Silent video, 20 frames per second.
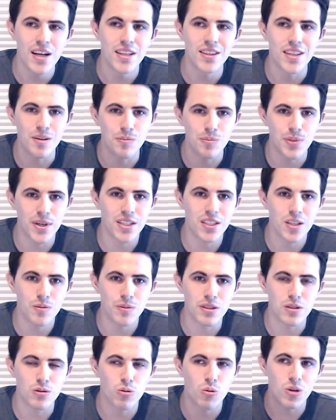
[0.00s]
They beat them
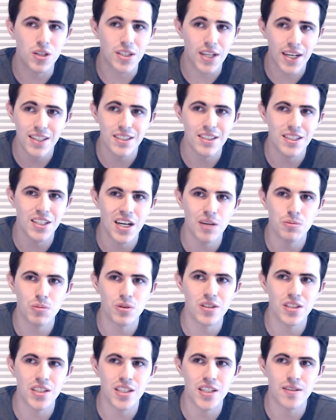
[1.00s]
in 2018, I
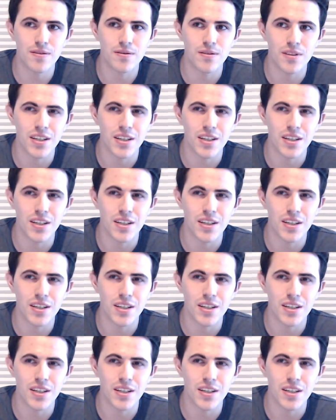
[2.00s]
believe.